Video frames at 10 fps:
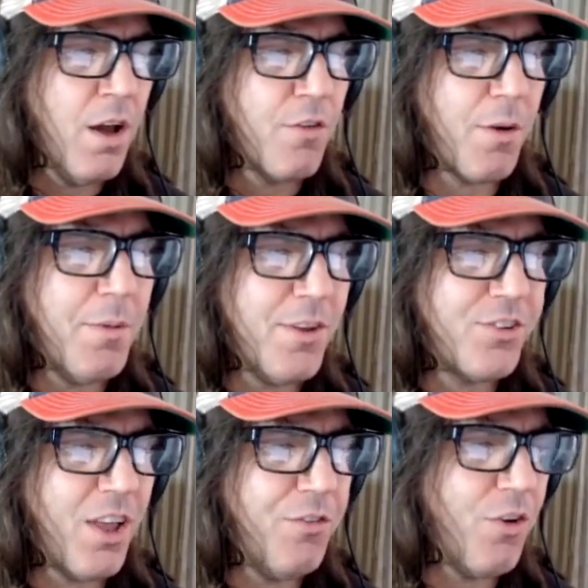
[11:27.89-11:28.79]
from his
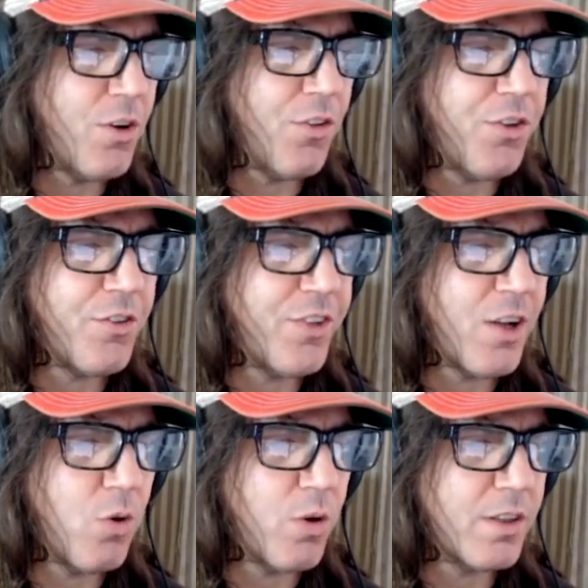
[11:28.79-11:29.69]
cell phone on Thursday,
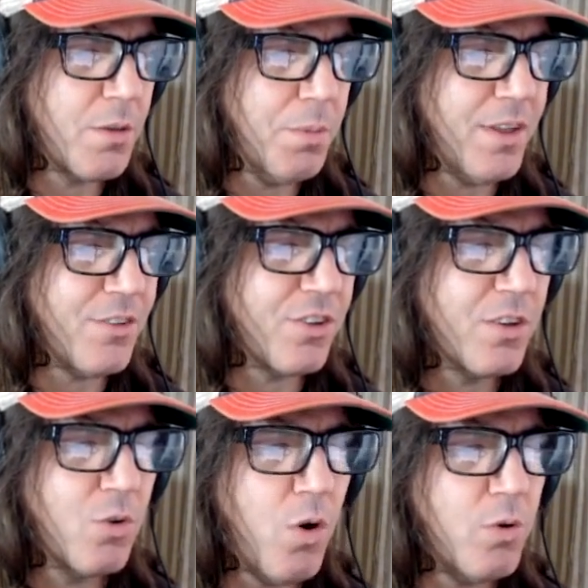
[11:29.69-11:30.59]
according to police.
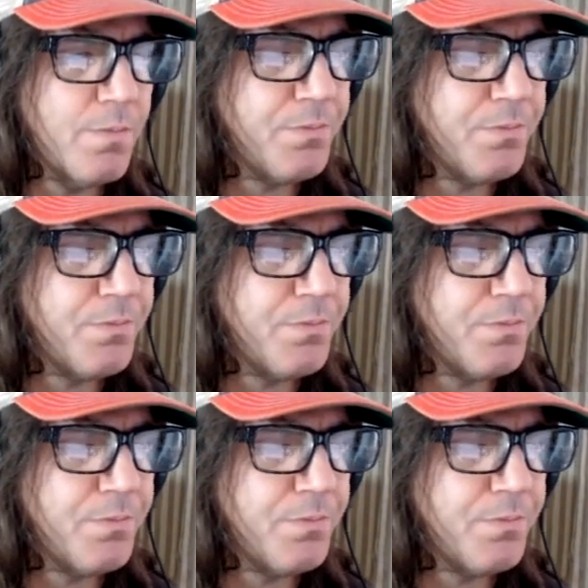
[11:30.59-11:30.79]
Quote,